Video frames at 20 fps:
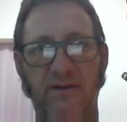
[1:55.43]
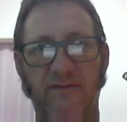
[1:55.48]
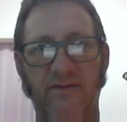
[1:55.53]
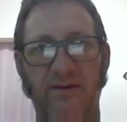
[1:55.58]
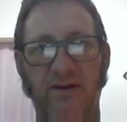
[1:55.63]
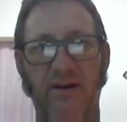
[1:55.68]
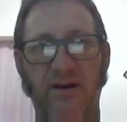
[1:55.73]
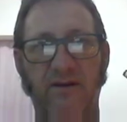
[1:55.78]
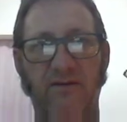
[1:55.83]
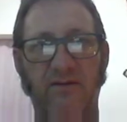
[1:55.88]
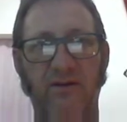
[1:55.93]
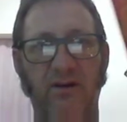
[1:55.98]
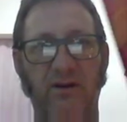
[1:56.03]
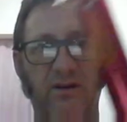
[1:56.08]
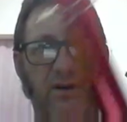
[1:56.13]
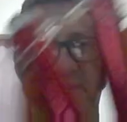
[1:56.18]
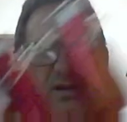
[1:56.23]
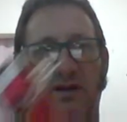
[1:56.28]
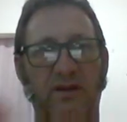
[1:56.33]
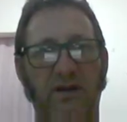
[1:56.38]
If you have a
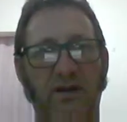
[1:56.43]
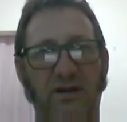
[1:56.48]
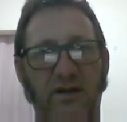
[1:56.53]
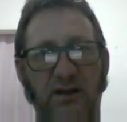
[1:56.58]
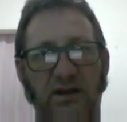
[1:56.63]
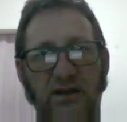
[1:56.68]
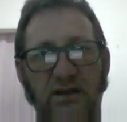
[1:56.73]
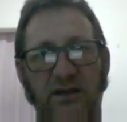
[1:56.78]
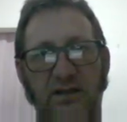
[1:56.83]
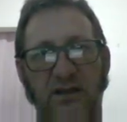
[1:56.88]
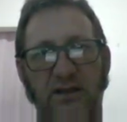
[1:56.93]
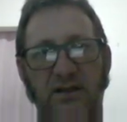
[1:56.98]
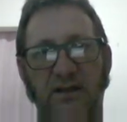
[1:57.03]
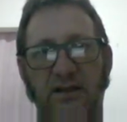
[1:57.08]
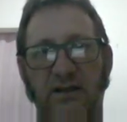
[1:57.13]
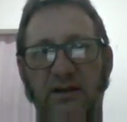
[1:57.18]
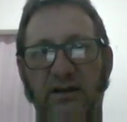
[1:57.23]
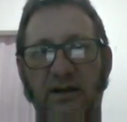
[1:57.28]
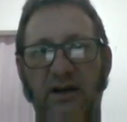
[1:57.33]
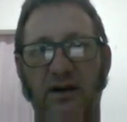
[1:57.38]
look at
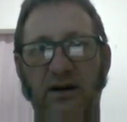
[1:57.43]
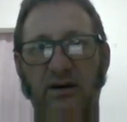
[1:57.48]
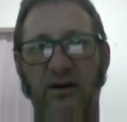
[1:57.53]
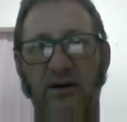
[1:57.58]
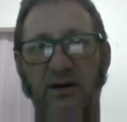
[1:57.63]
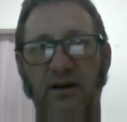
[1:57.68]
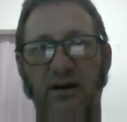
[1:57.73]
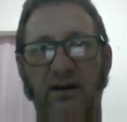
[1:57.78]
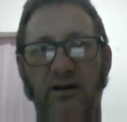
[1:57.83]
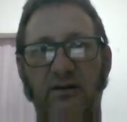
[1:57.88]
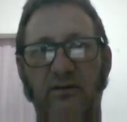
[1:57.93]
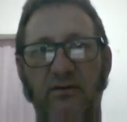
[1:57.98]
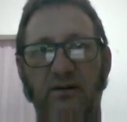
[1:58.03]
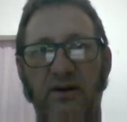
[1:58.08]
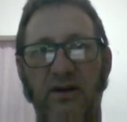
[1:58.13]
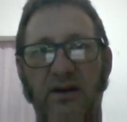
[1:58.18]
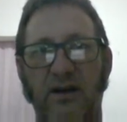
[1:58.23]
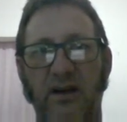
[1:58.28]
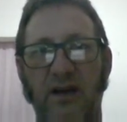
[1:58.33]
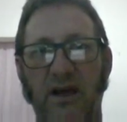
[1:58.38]
this, currently
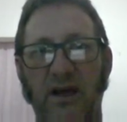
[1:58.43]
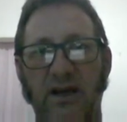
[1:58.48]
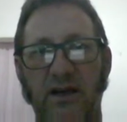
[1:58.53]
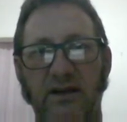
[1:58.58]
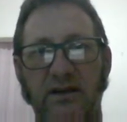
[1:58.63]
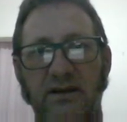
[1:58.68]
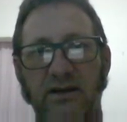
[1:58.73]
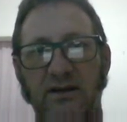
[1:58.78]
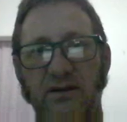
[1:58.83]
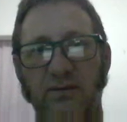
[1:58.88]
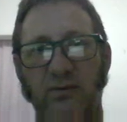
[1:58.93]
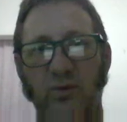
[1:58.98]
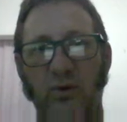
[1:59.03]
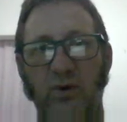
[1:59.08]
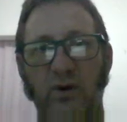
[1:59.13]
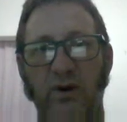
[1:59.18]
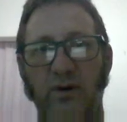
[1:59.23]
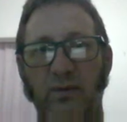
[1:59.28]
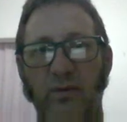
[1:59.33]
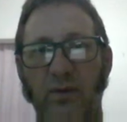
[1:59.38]
we're in access
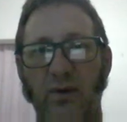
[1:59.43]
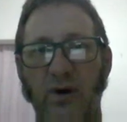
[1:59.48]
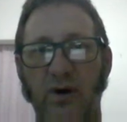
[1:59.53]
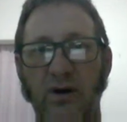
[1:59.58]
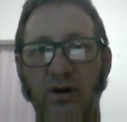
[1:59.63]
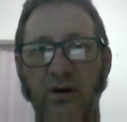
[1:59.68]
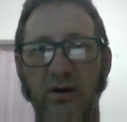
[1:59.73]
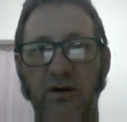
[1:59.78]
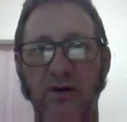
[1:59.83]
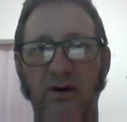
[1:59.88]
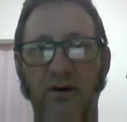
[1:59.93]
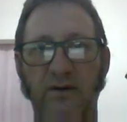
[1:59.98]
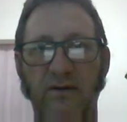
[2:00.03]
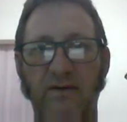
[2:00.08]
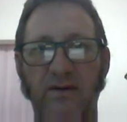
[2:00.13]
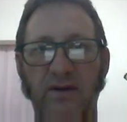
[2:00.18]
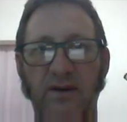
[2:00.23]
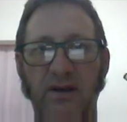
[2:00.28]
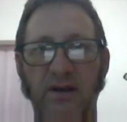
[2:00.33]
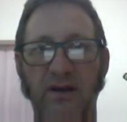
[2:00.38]
point mode
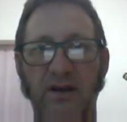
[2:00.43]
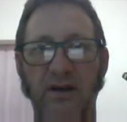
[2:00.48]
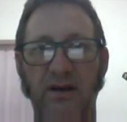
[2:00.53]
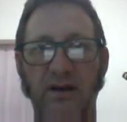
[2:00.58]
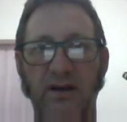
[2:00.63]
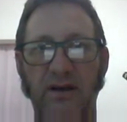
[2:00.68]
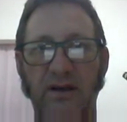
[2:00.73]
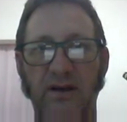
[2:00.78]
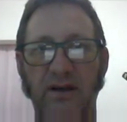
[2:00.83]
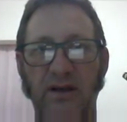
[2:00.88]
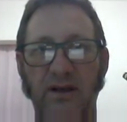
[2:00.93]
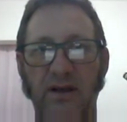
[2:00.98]
over here.